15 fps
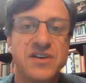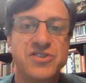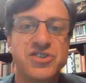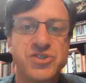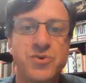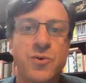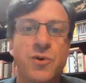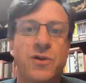
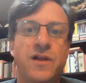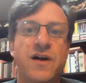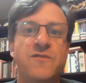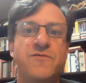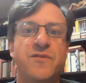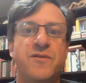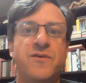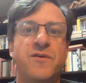school
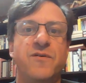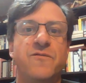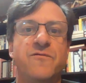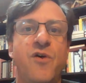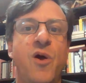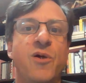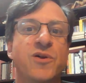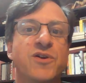of
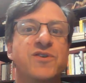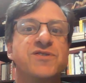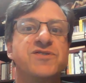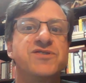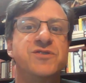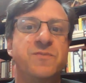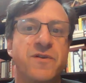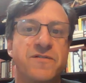vulgar
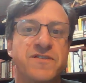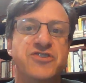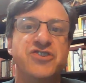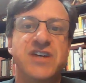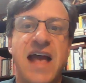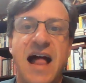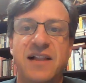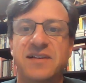
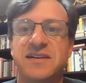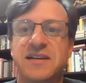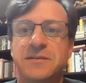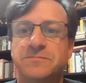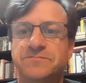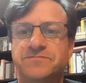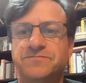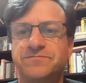superficiality.